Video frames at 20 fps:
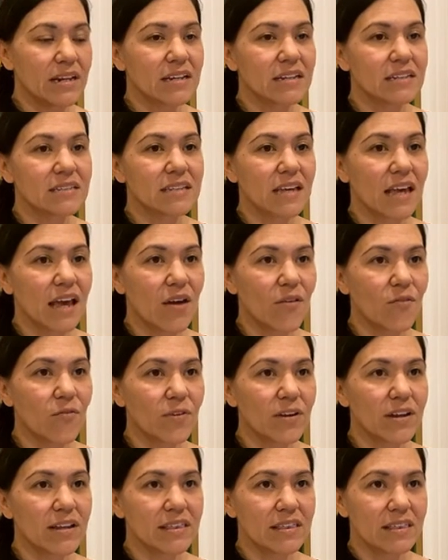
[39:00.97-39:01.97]
because
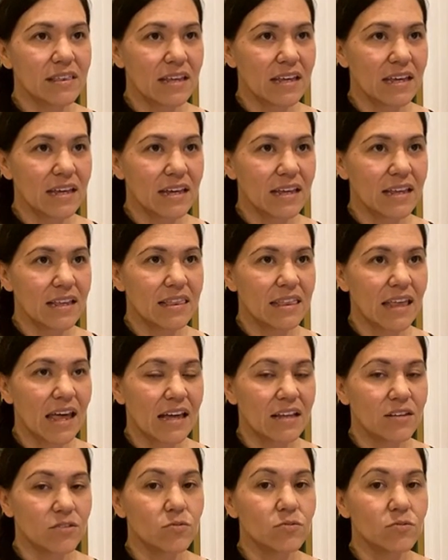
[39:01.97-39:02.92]
everything that